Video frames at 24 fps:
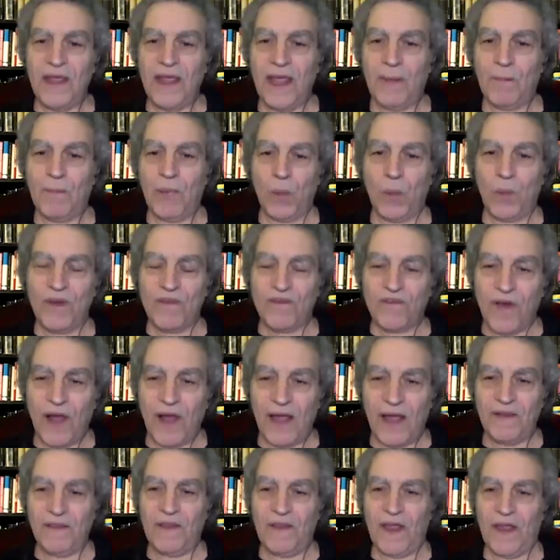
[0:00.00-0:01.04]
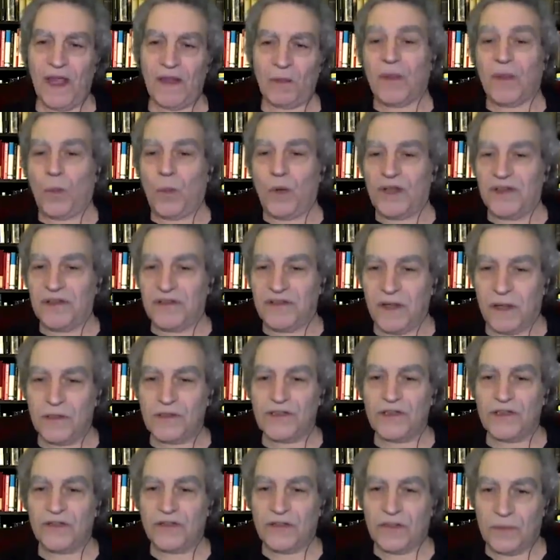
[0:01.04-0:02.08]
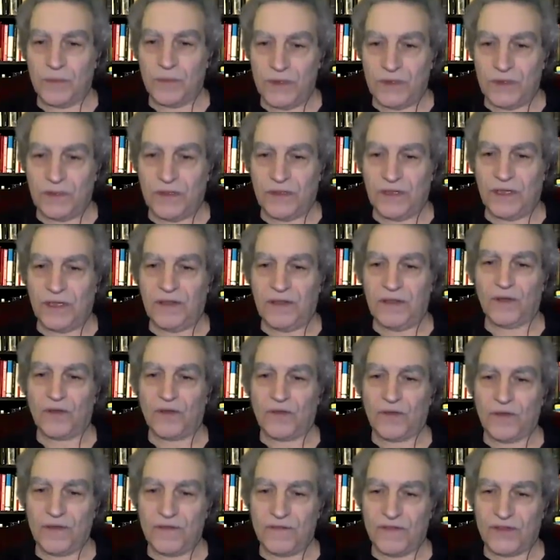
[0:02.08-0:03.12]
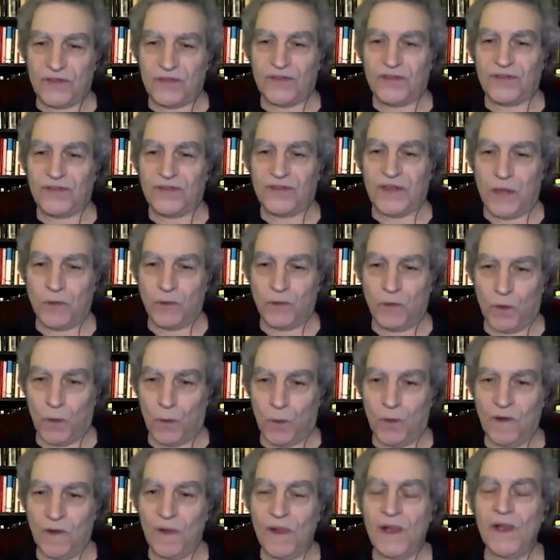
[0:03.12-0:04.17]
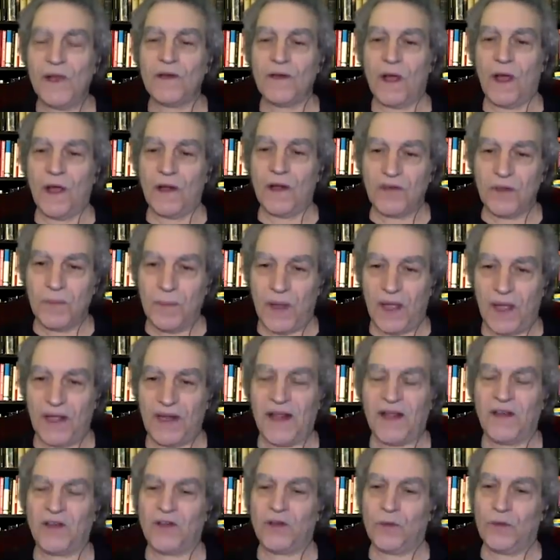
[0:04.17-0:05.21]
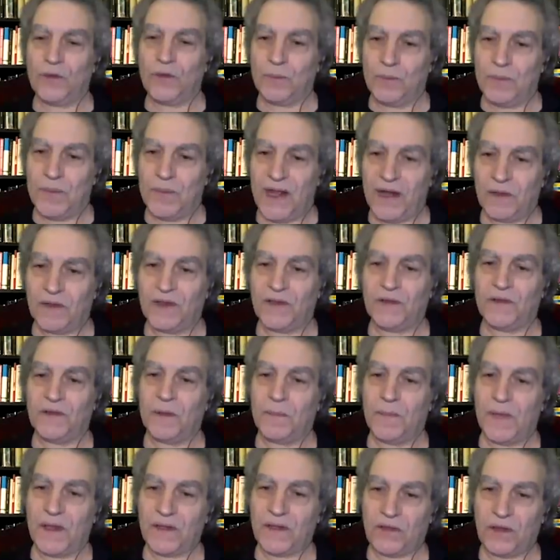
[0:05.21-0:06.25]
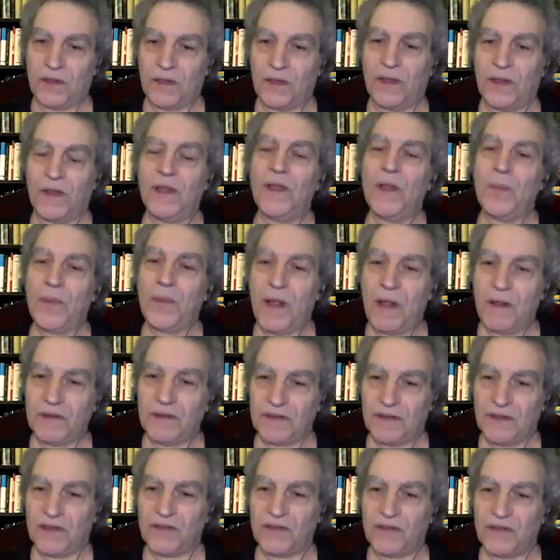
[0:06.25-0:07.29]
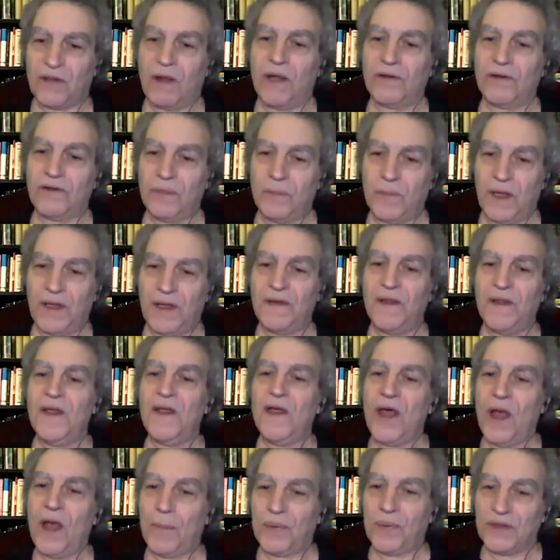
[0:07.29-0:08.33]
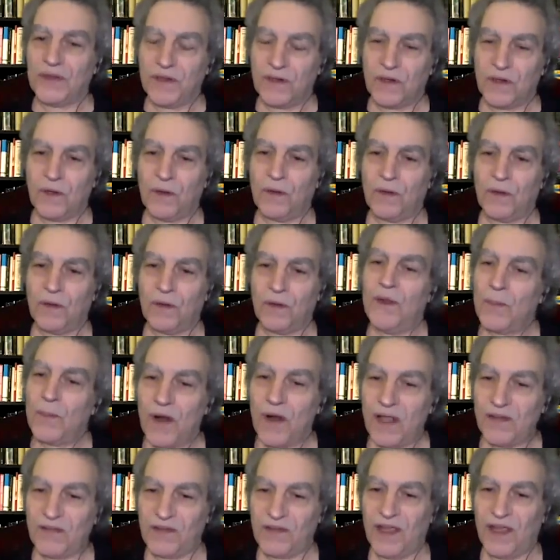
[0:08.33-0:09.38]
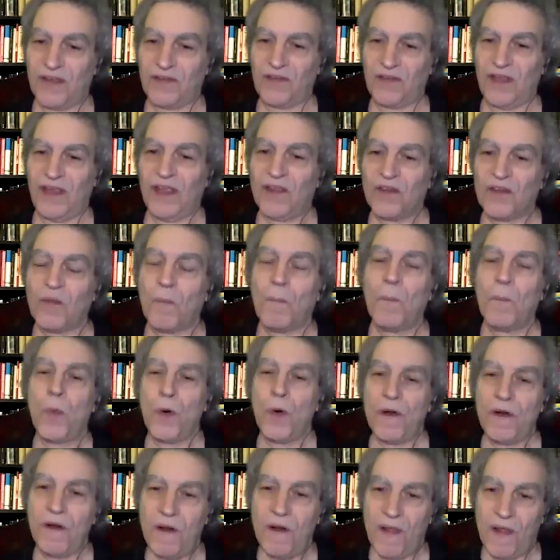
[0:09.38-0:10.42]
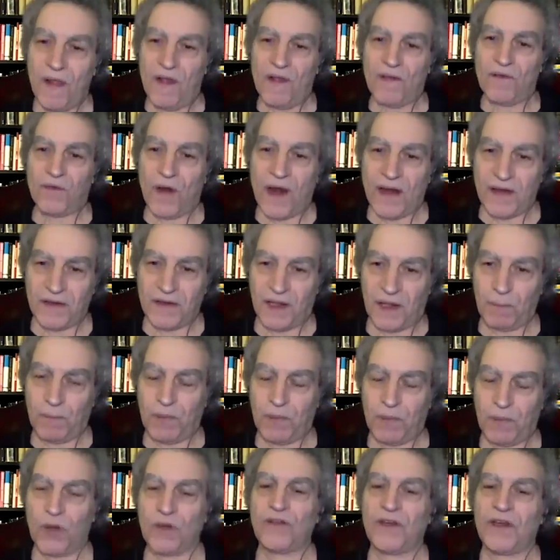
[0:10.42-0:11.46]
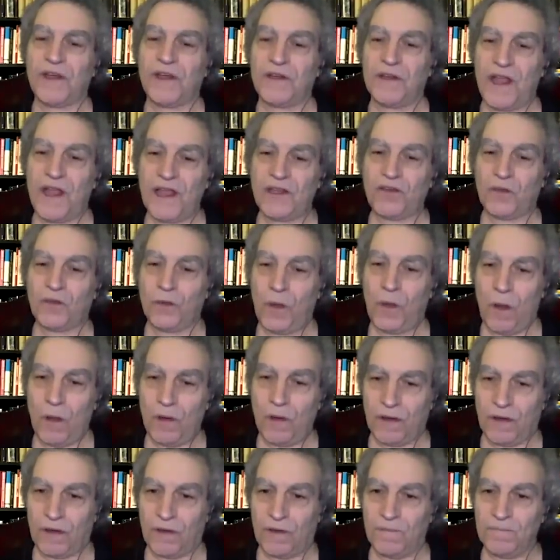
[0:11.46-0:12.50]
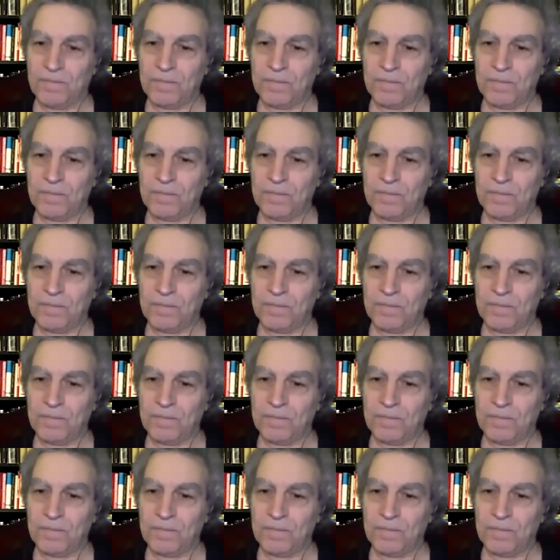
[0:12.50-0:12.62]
but we find that what intelligence community or services can do to undermine and to meddle in domestic politics, to undermine a political process, is more frightening because it could last longer